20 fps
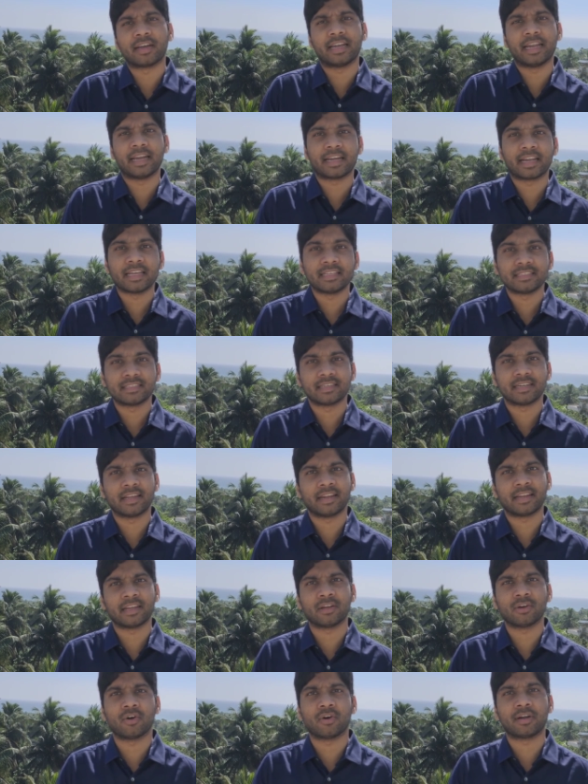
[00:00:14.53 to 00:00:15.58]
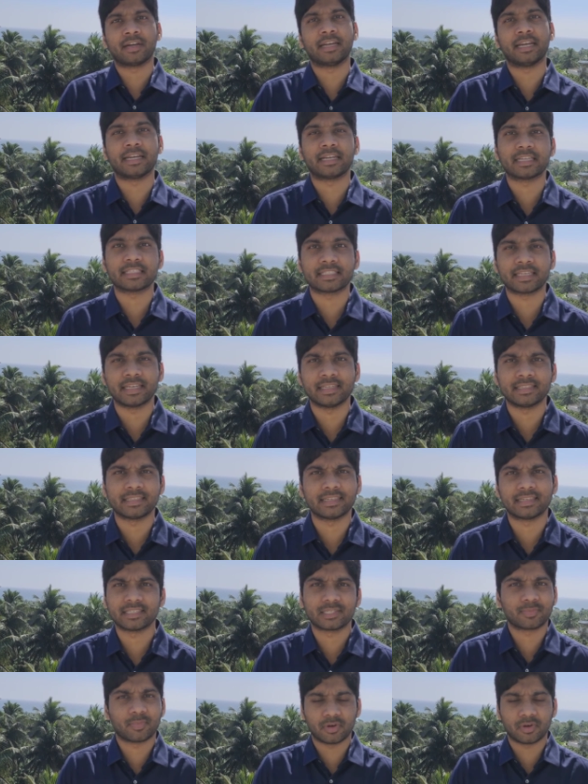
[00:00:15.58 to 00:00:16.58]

data engineering or data science it is